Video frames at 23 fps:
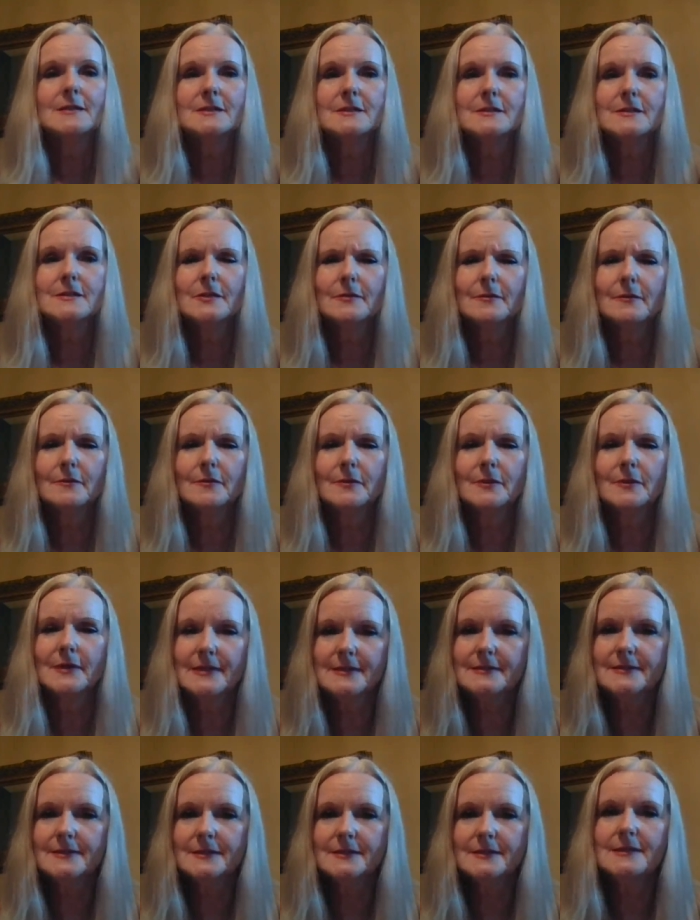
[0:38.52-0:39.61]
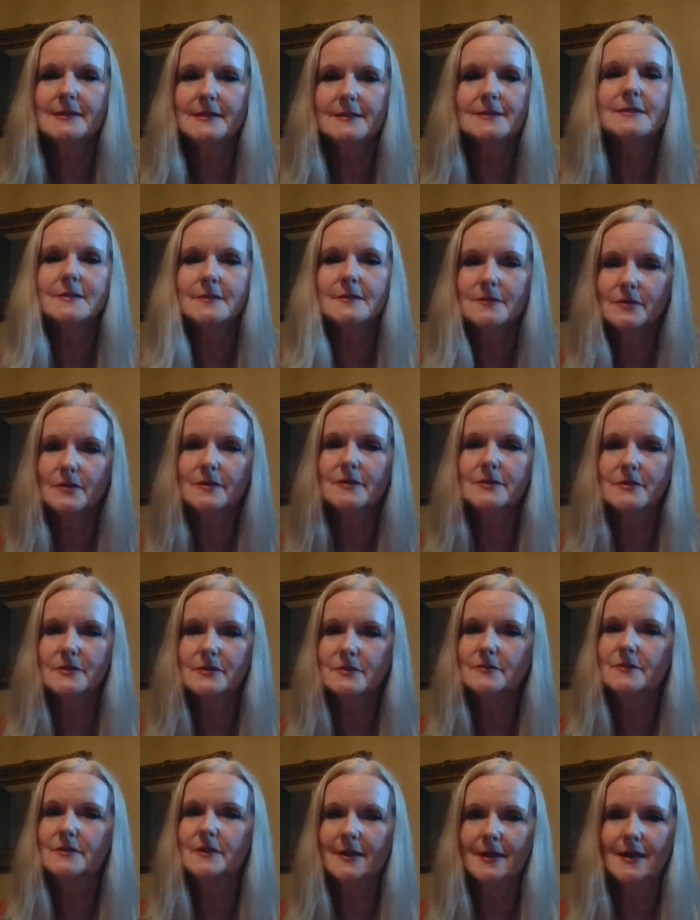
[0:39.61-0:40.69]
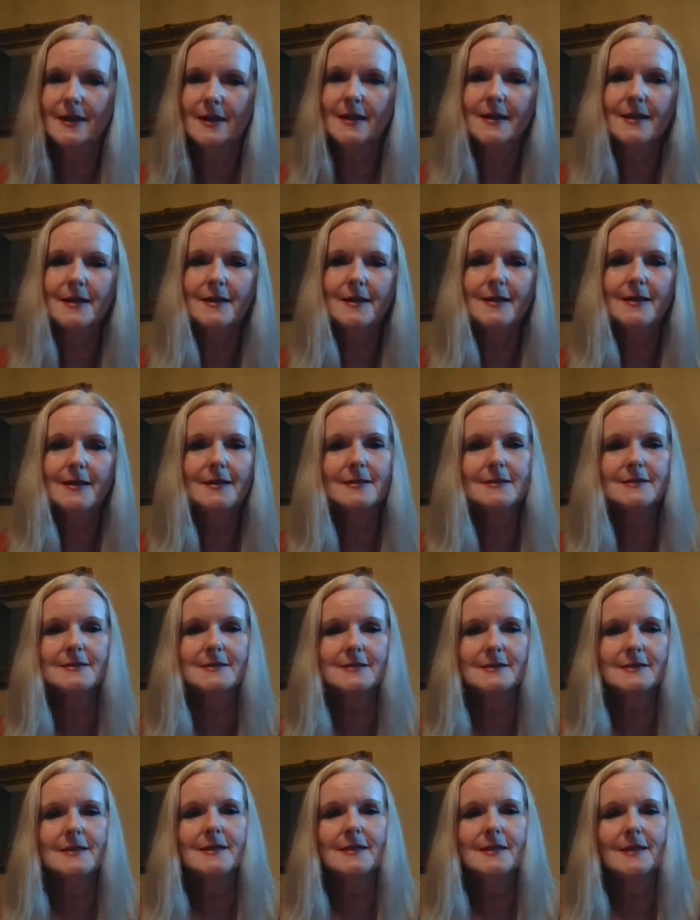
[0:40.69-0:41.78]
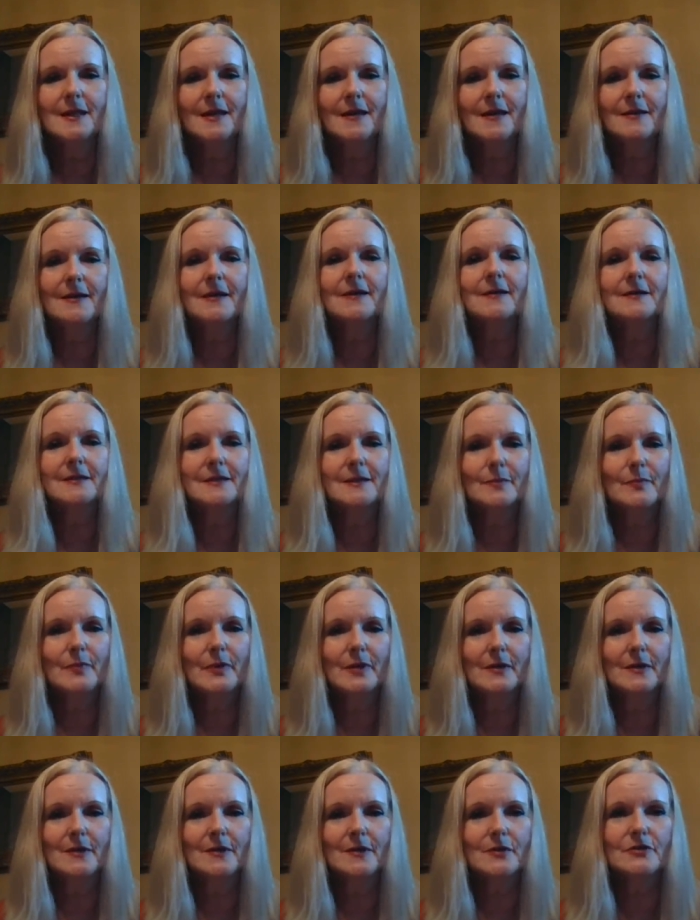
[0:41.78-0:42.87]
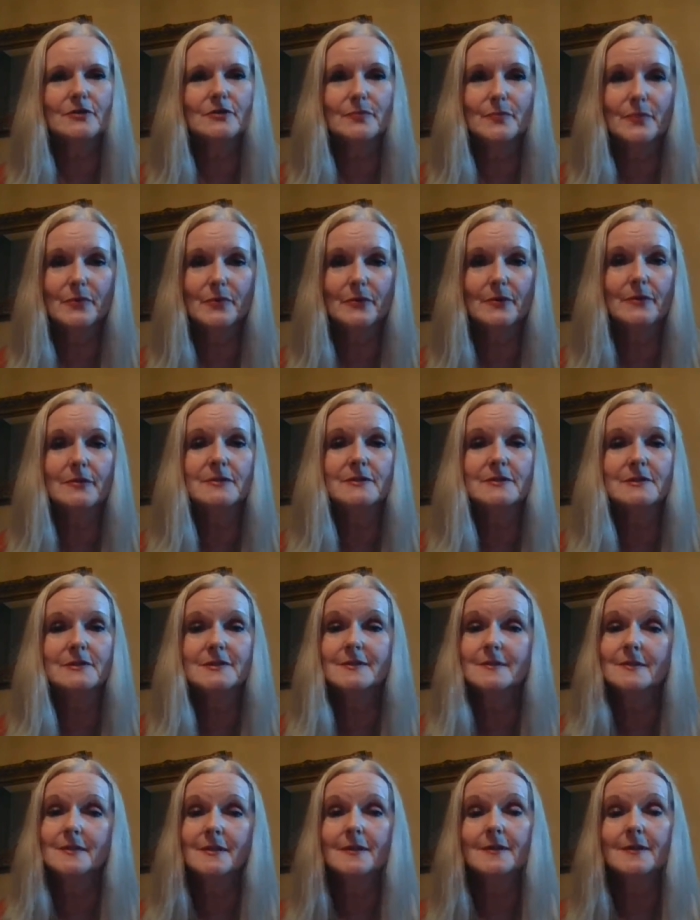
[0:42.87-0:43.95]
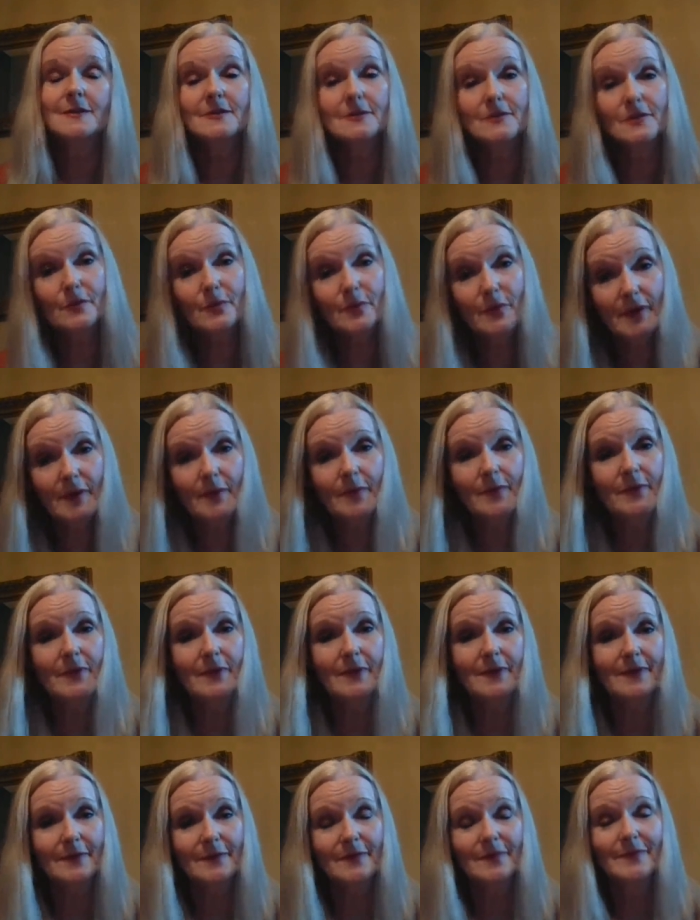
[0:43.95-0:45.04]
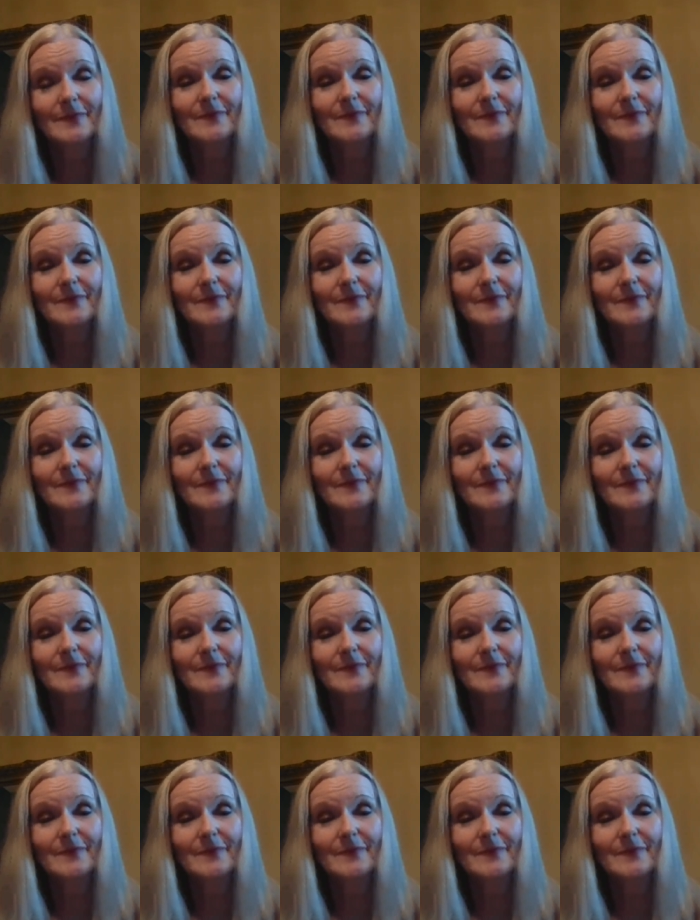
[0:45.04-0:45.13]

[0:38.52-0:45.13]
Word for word: So let's listen to our story and see how God compares birds to people.